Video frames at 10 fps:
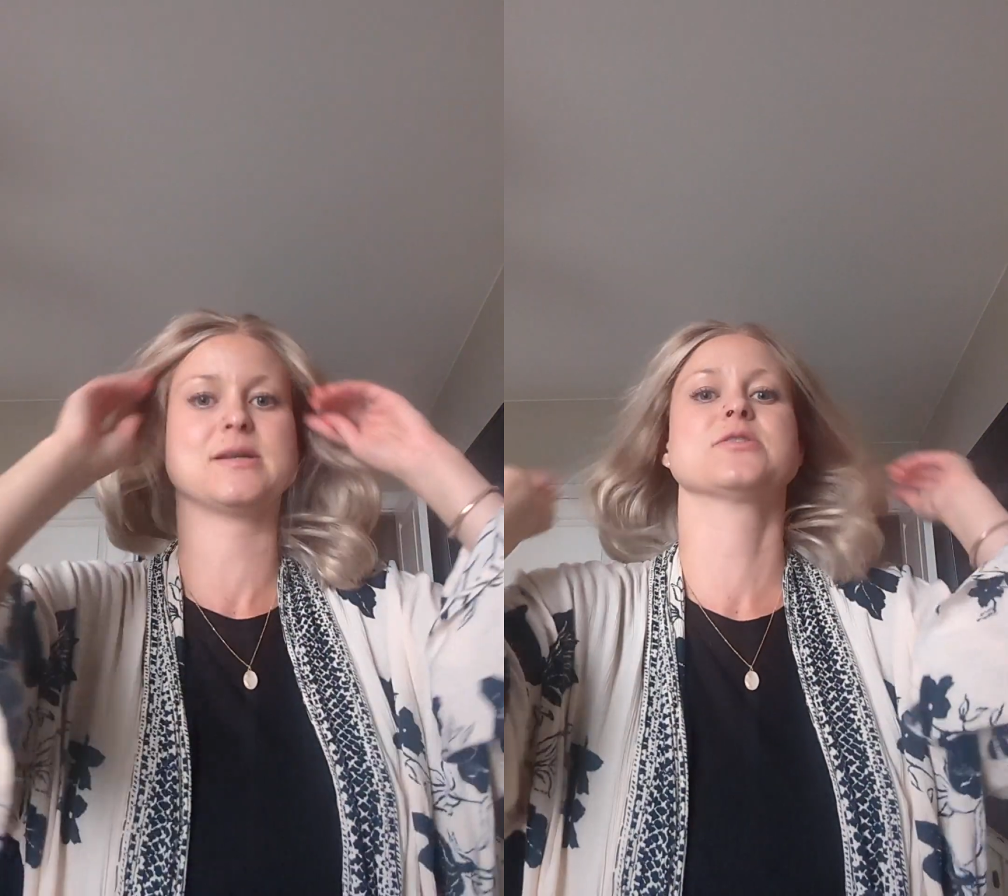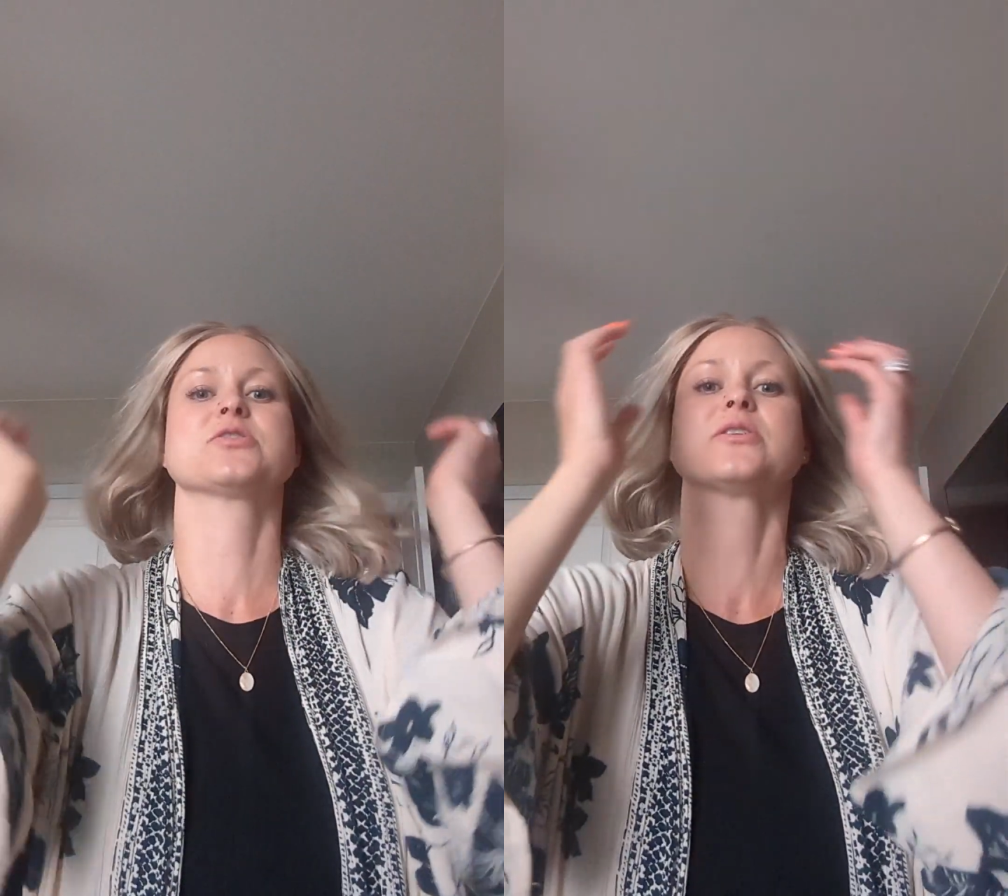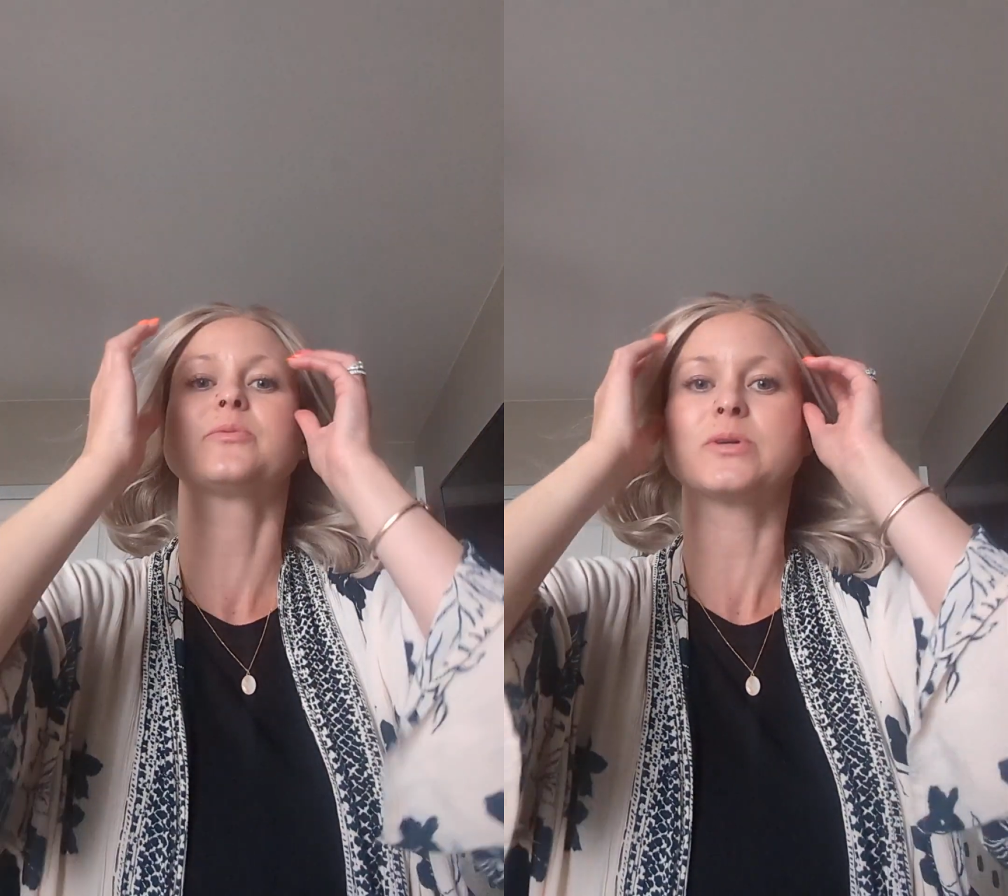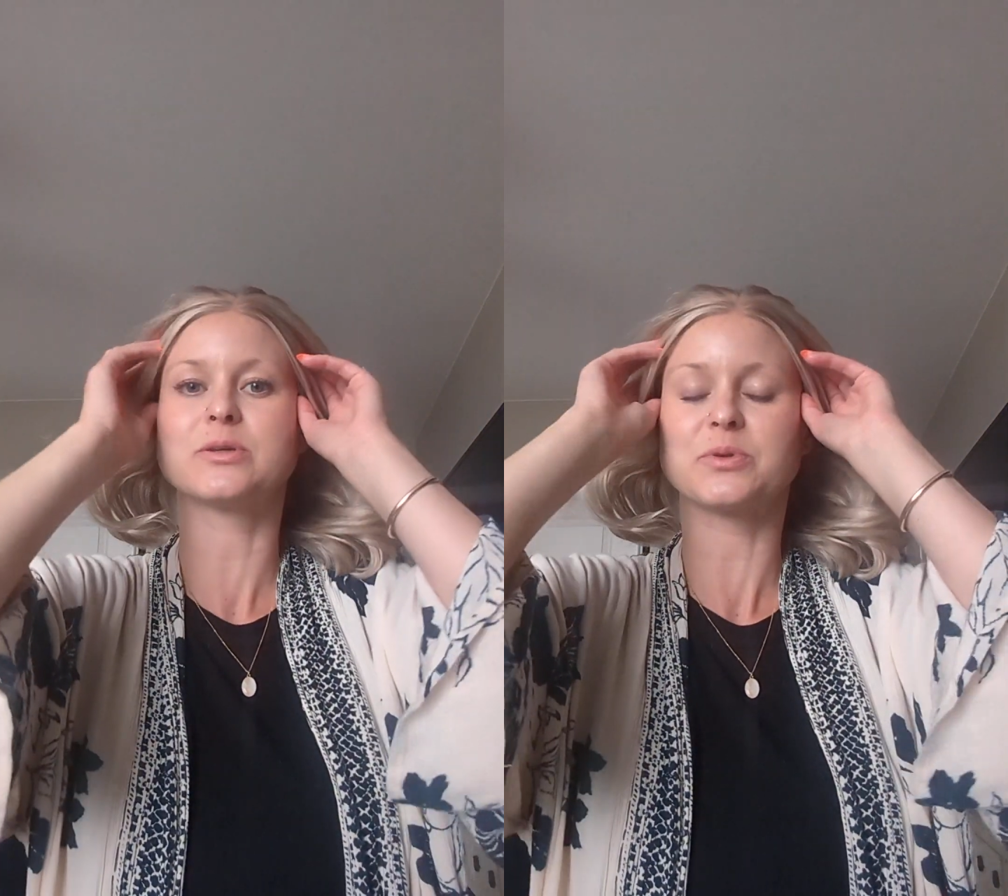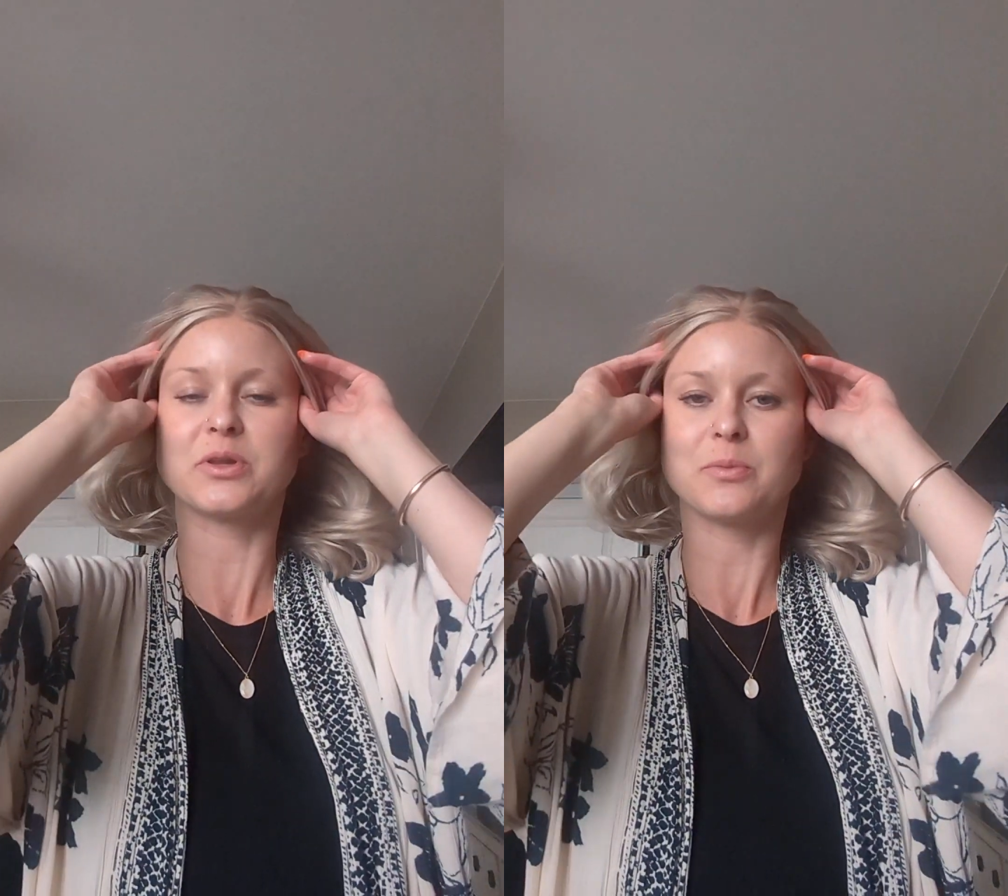actually really,
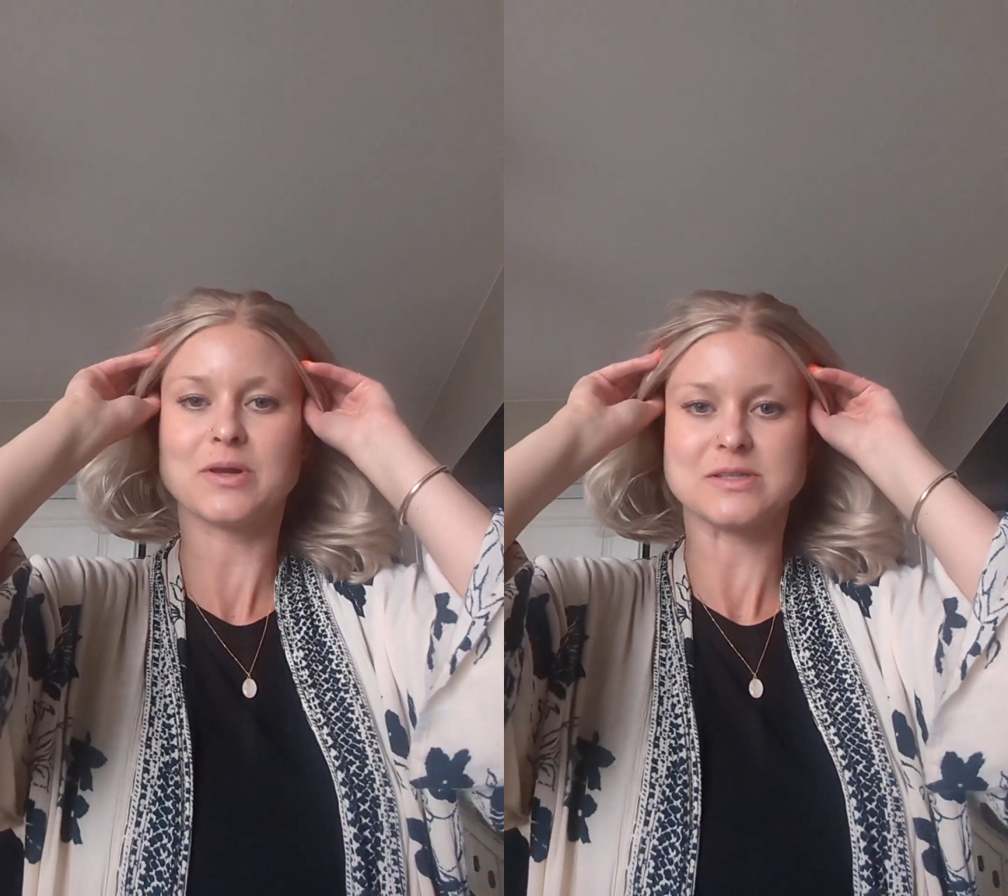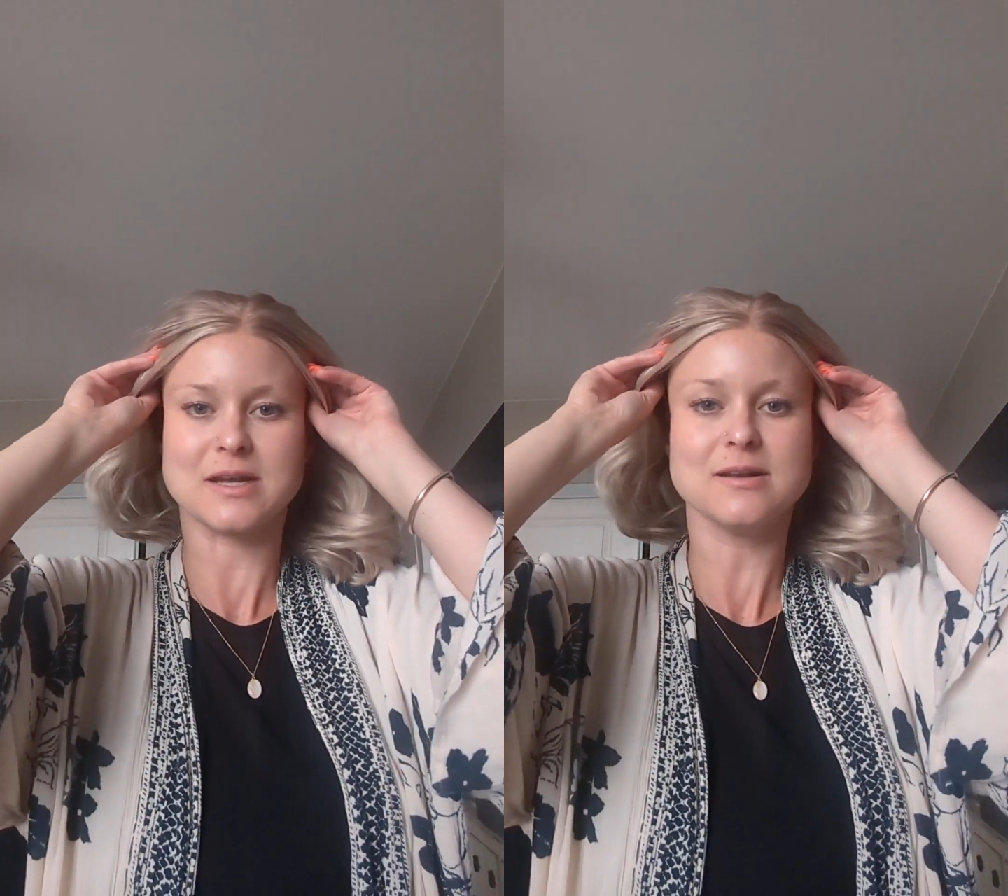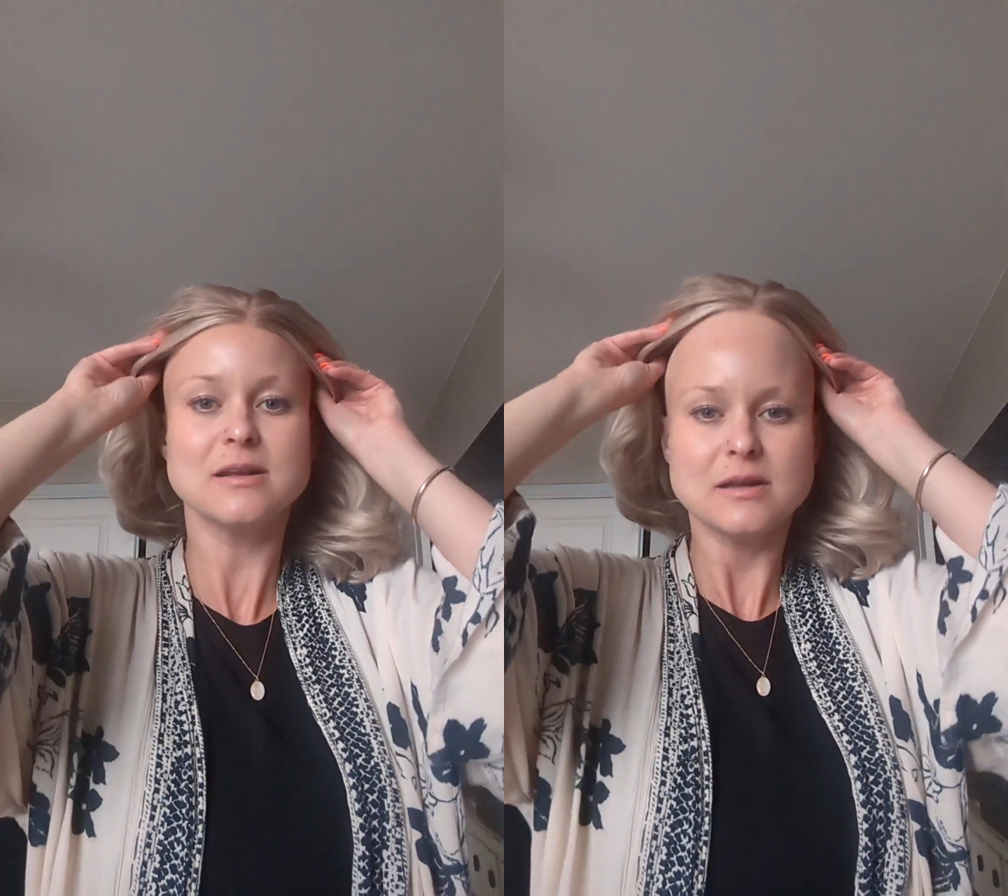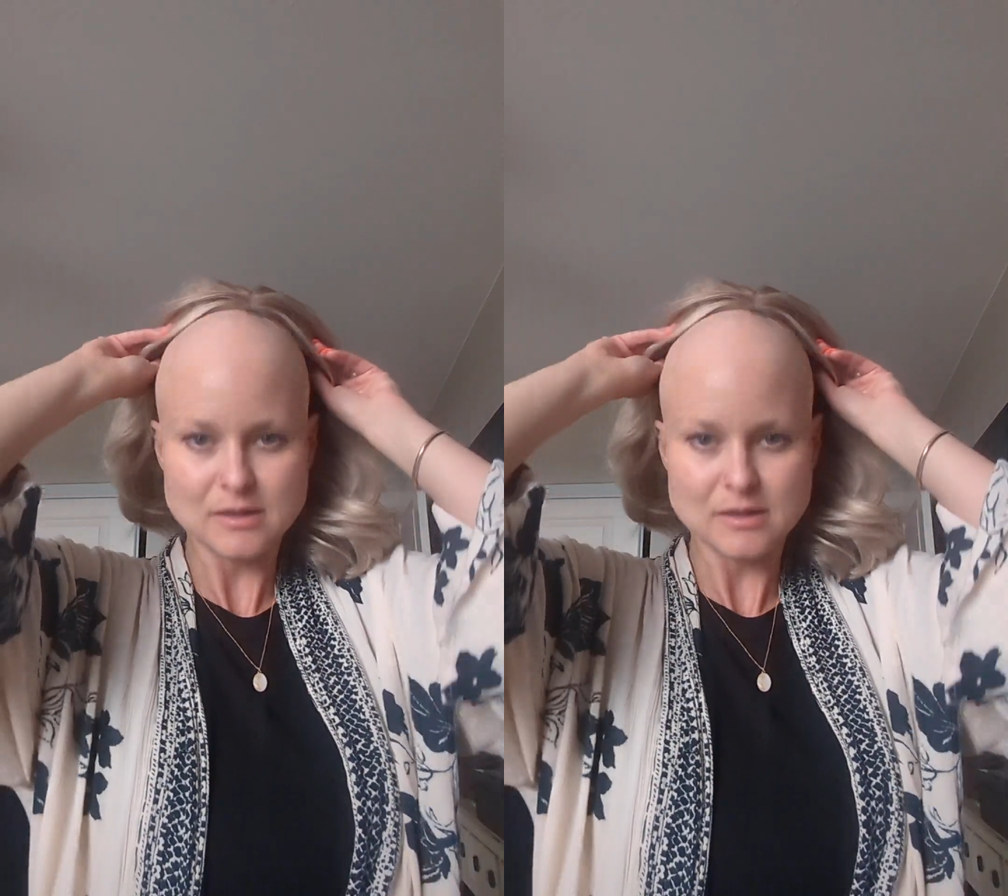really well done.